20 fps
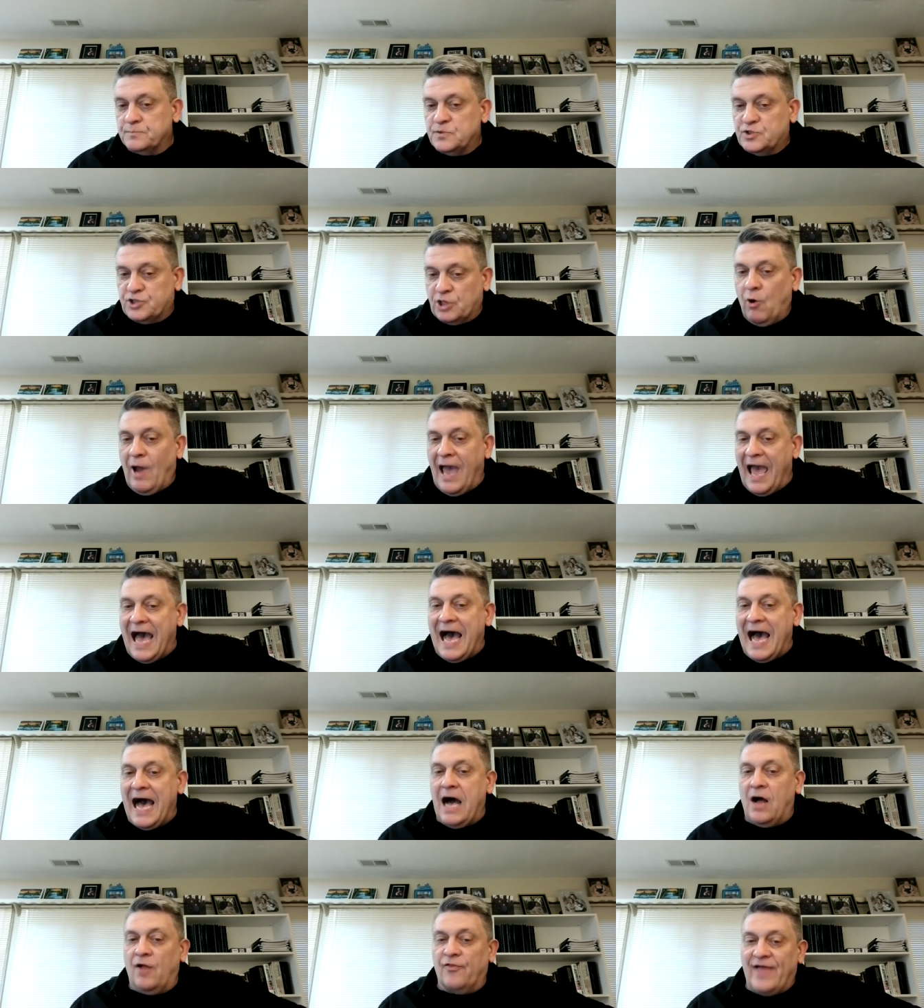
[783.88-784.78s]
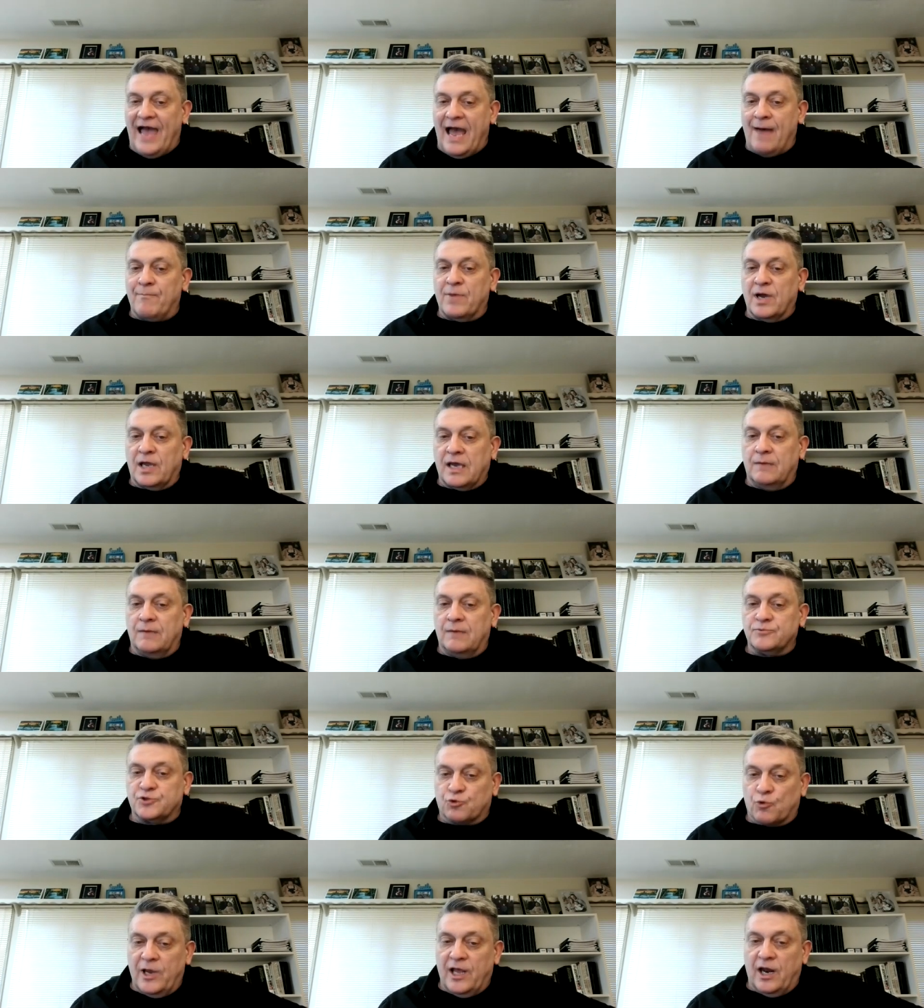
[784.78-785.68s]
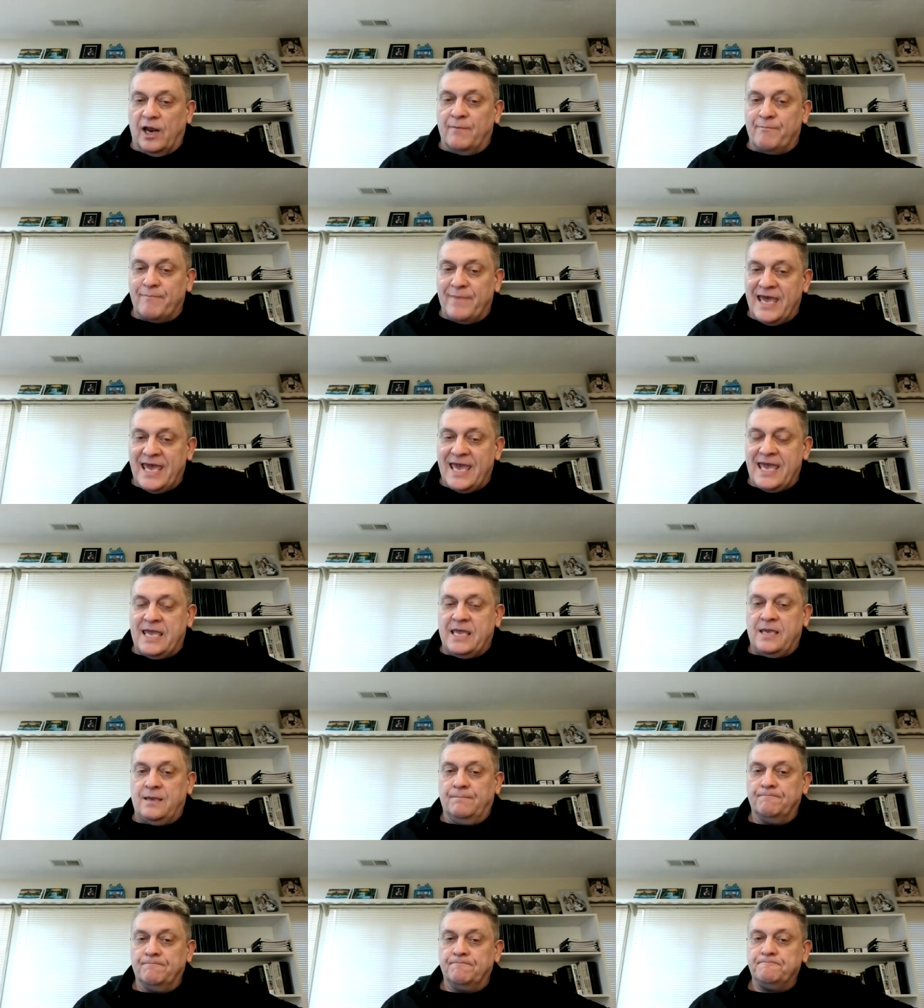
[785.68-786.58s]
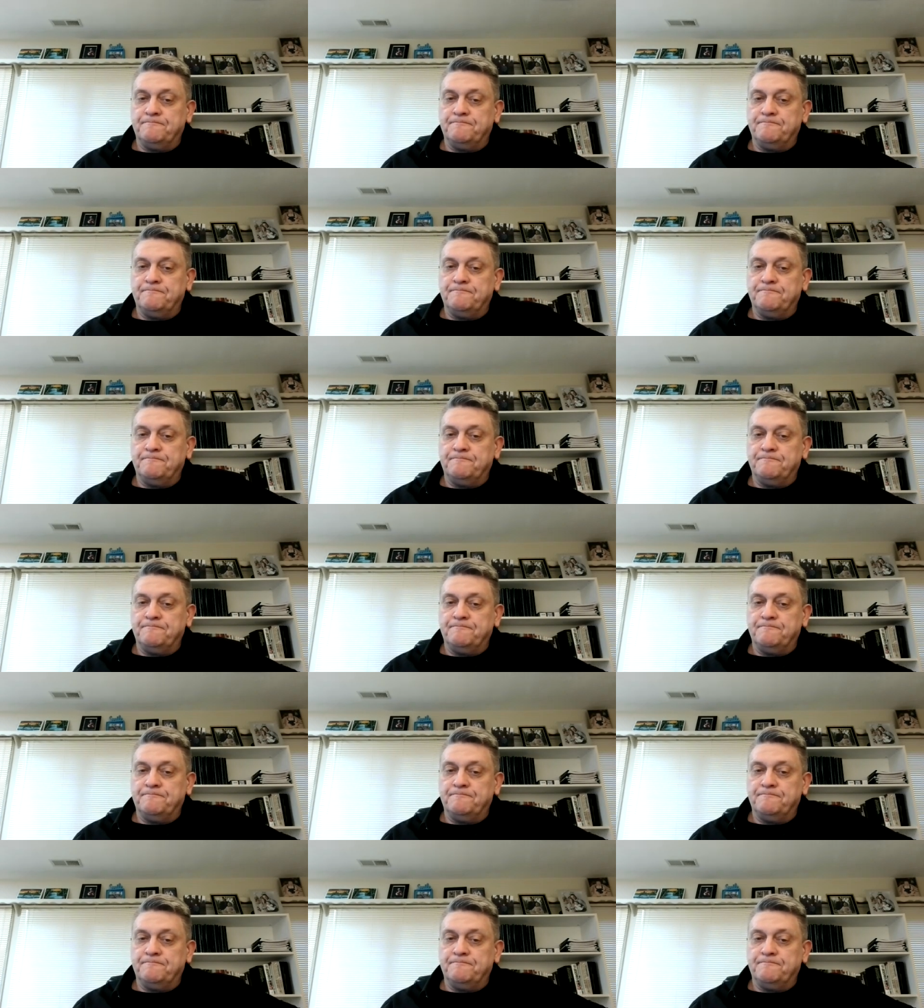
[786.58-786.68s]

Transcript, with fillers: So how that becomes real in me